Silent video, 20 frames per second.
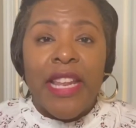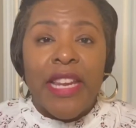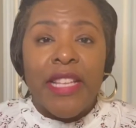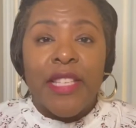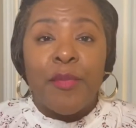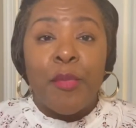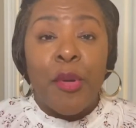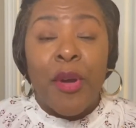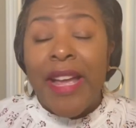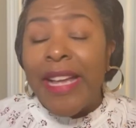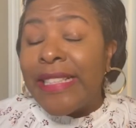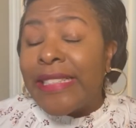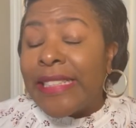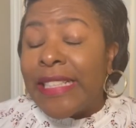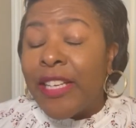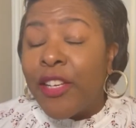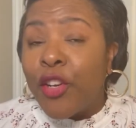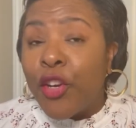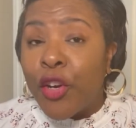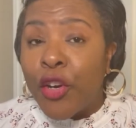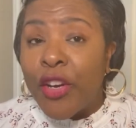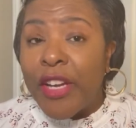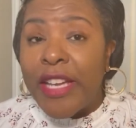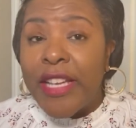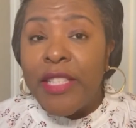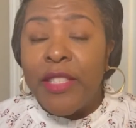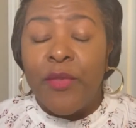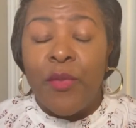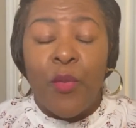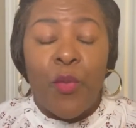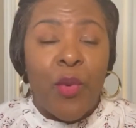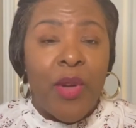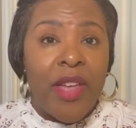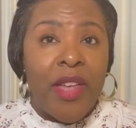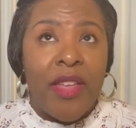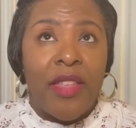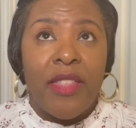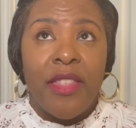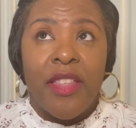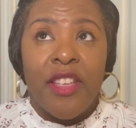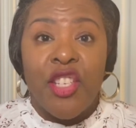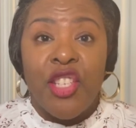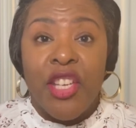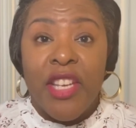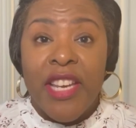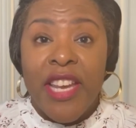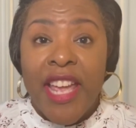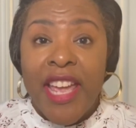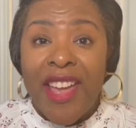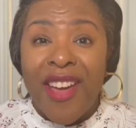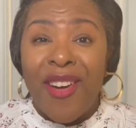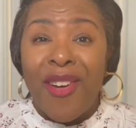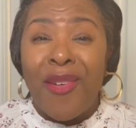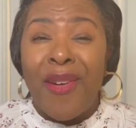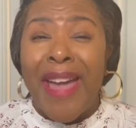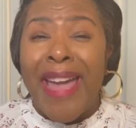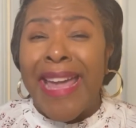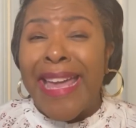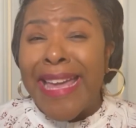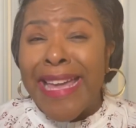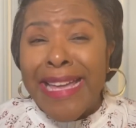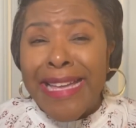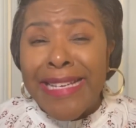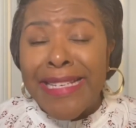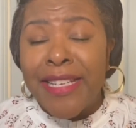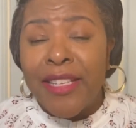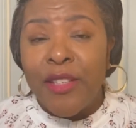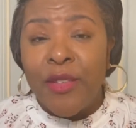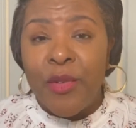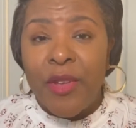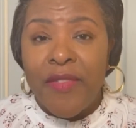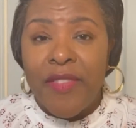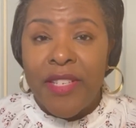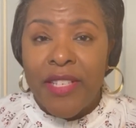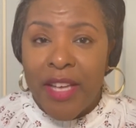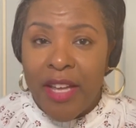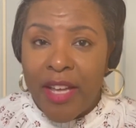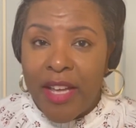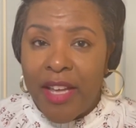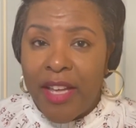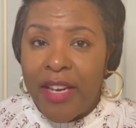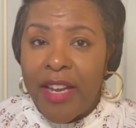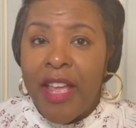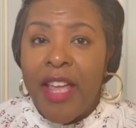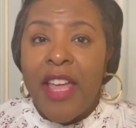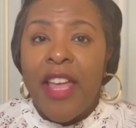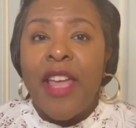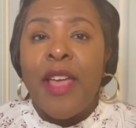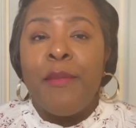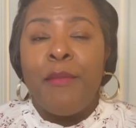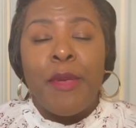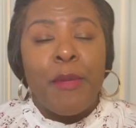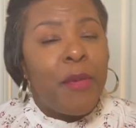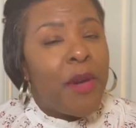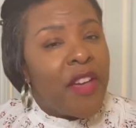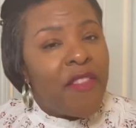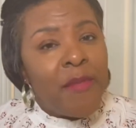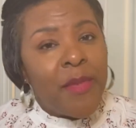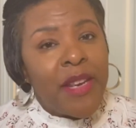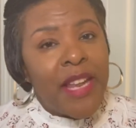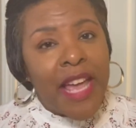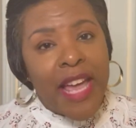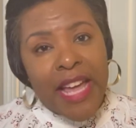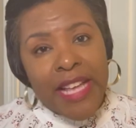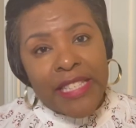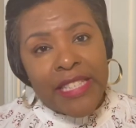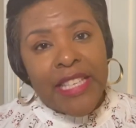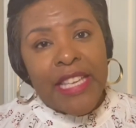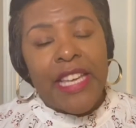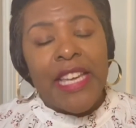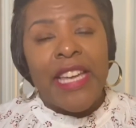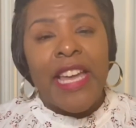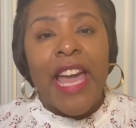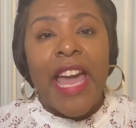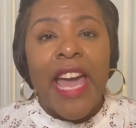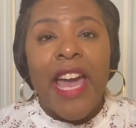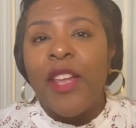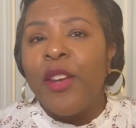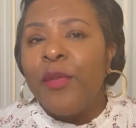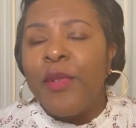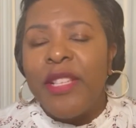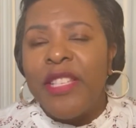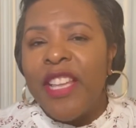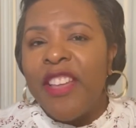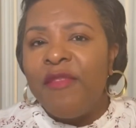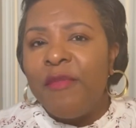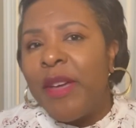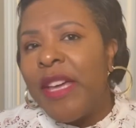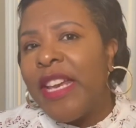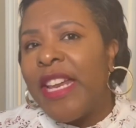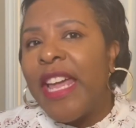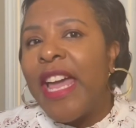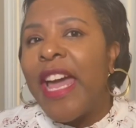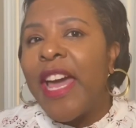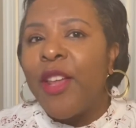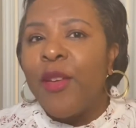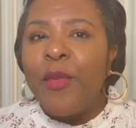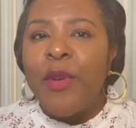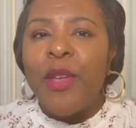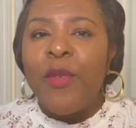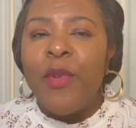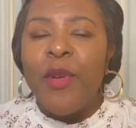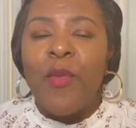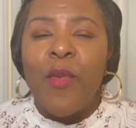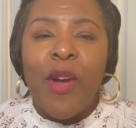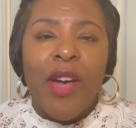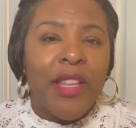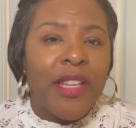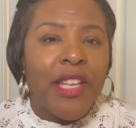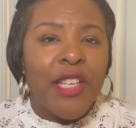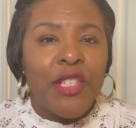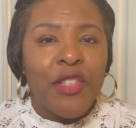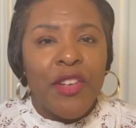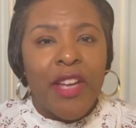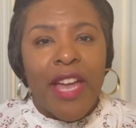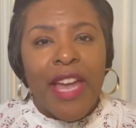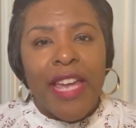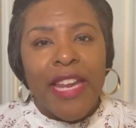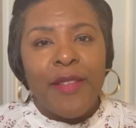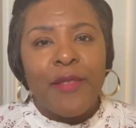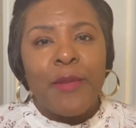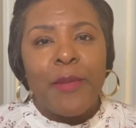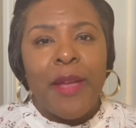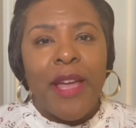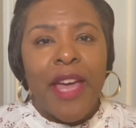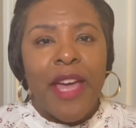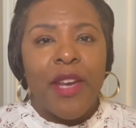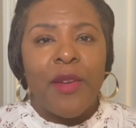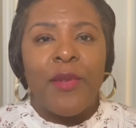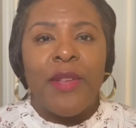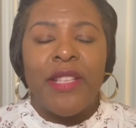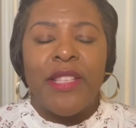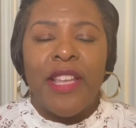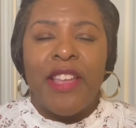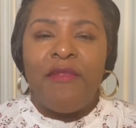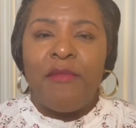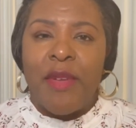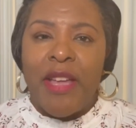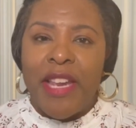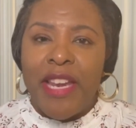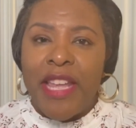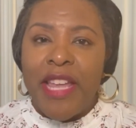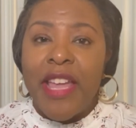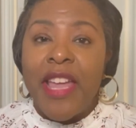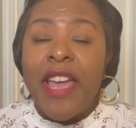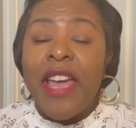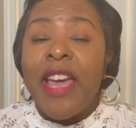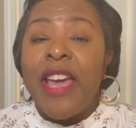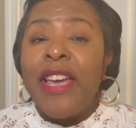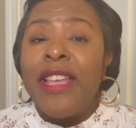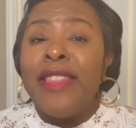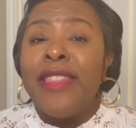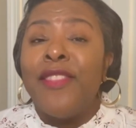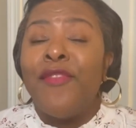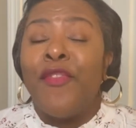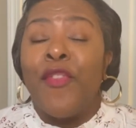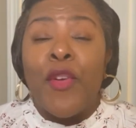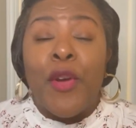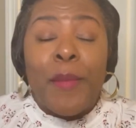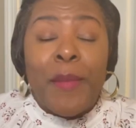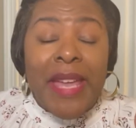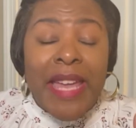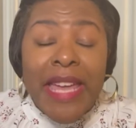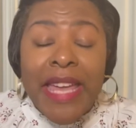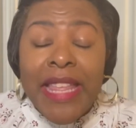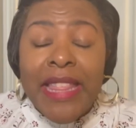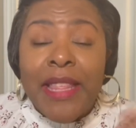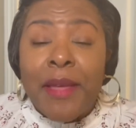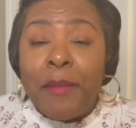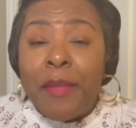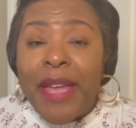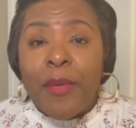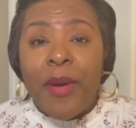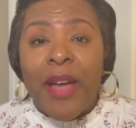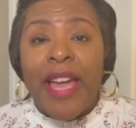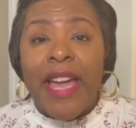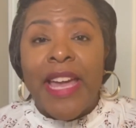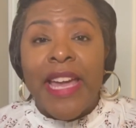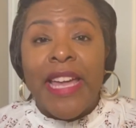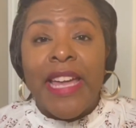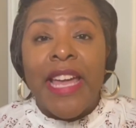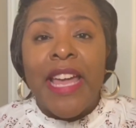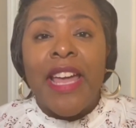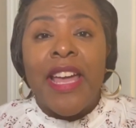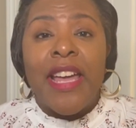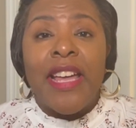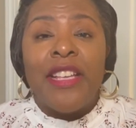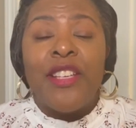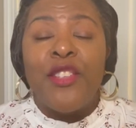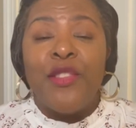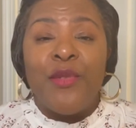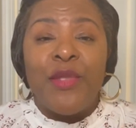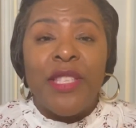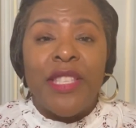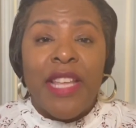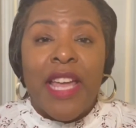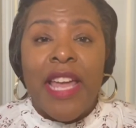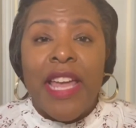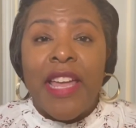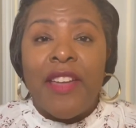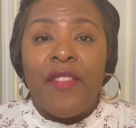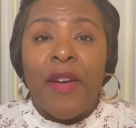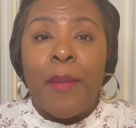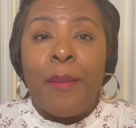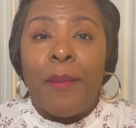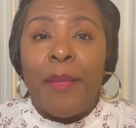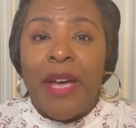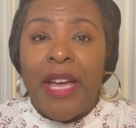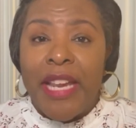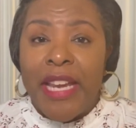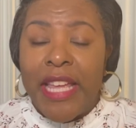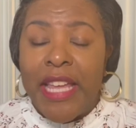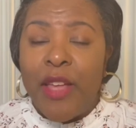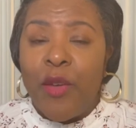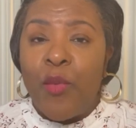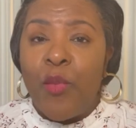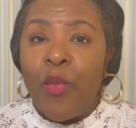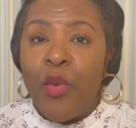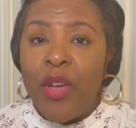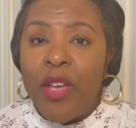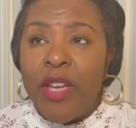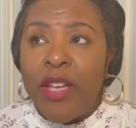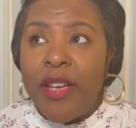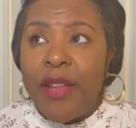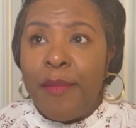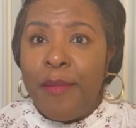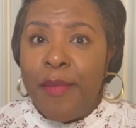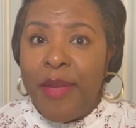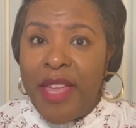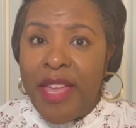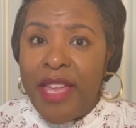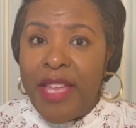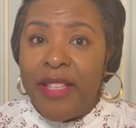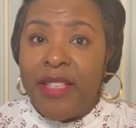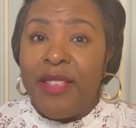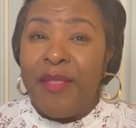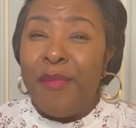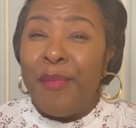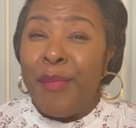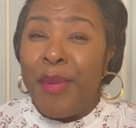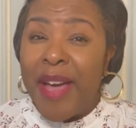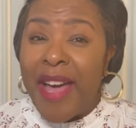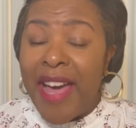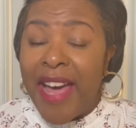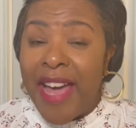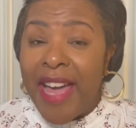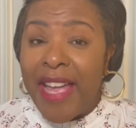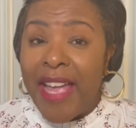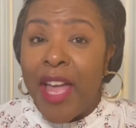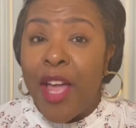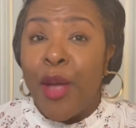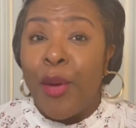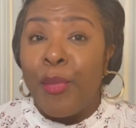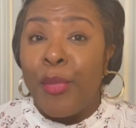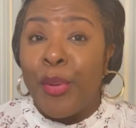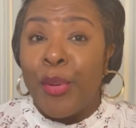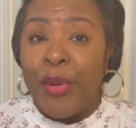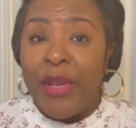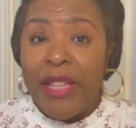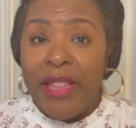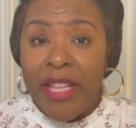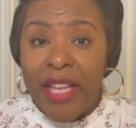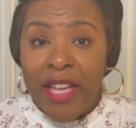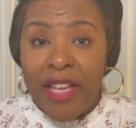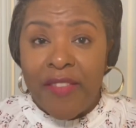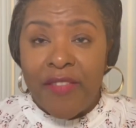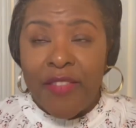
price increase with Chanel and Louis Vuitton, people have been asking, how do we save money? How do we want luxury items, but how do we save money? For me, the best way to save money would be to buy pre-loved.